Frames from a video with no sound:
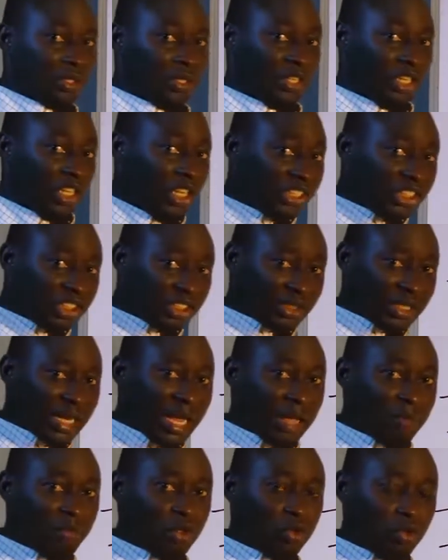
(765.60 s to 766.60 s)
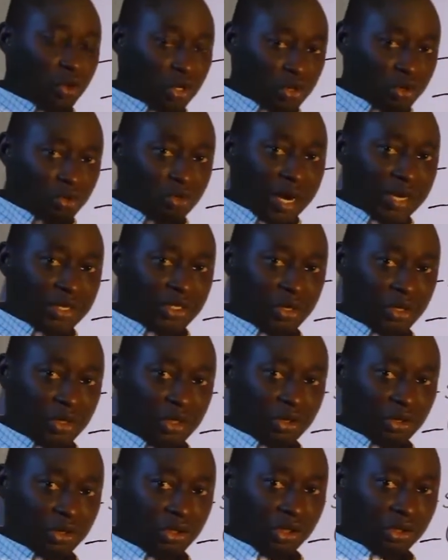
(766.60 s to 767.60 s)
Each time you want to write your
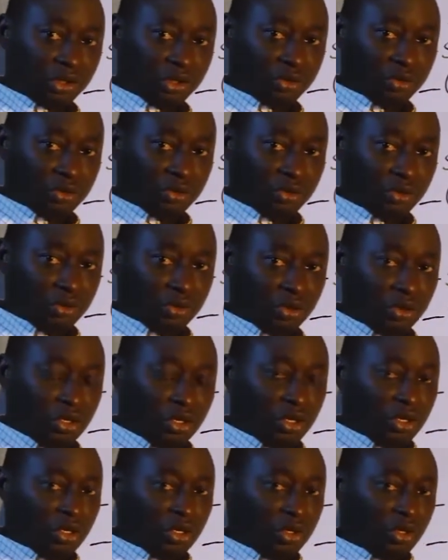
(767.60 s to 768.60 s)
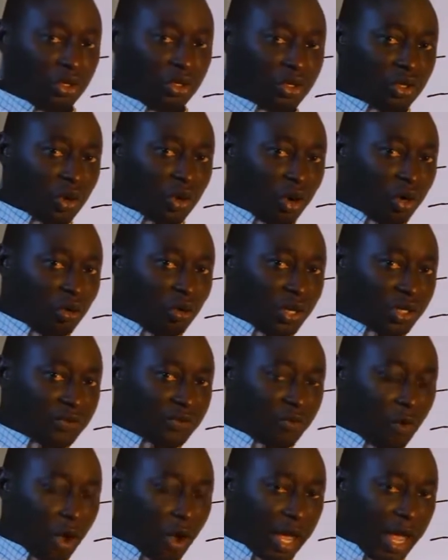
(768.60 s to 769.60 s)
introduction, don't always
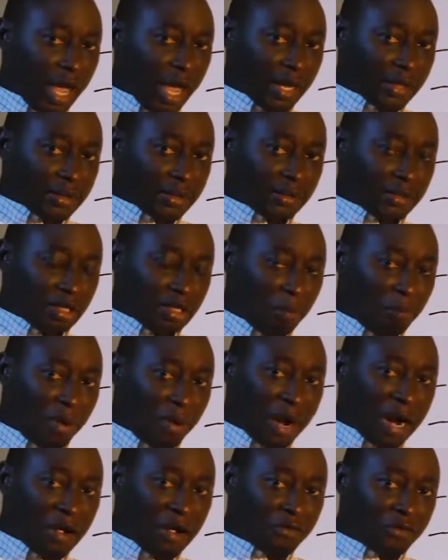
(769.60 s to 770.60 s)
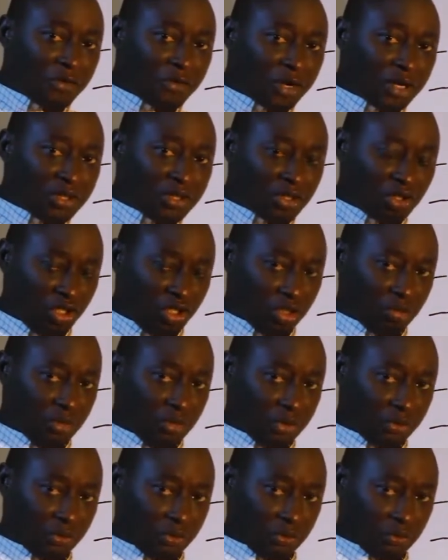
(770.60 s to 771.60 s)
forget the paraphrase
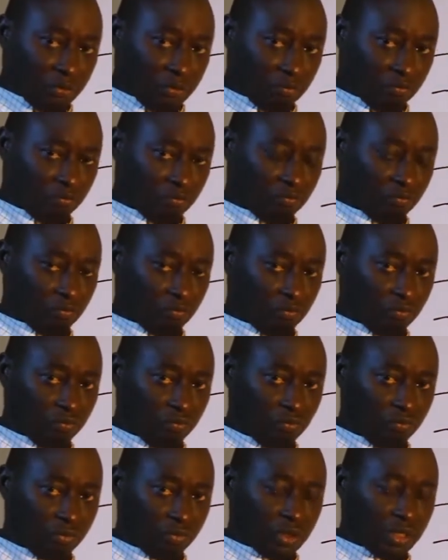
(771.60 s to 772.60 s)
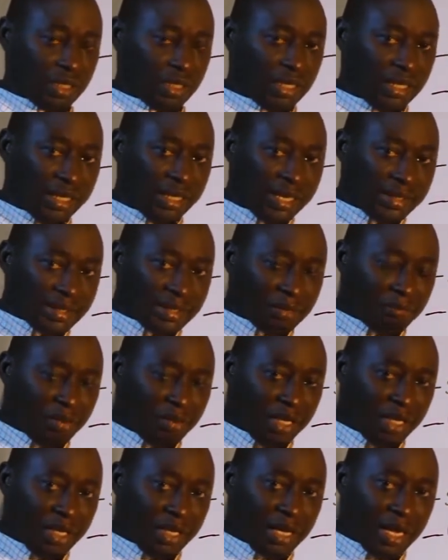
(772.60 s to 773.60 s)
gimmicks. Let it
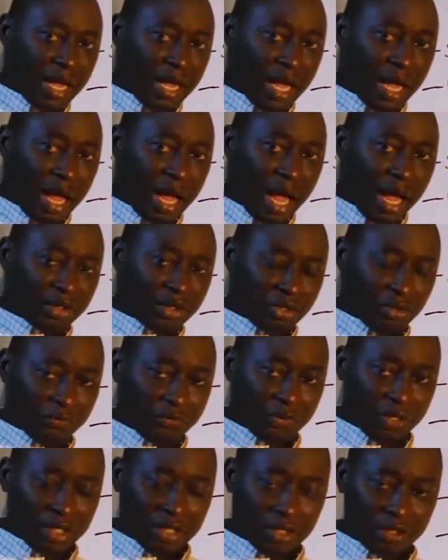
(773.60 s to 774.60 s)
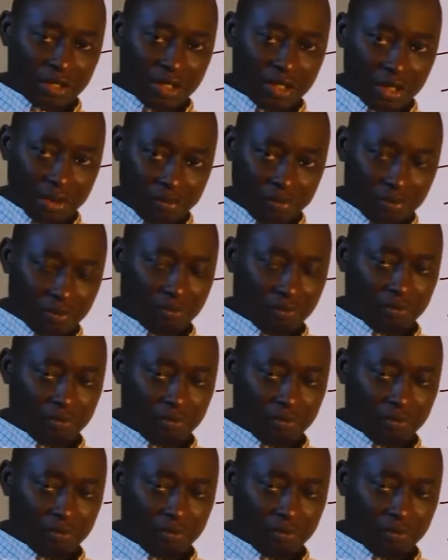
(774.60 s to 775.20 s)
be at your fingertips.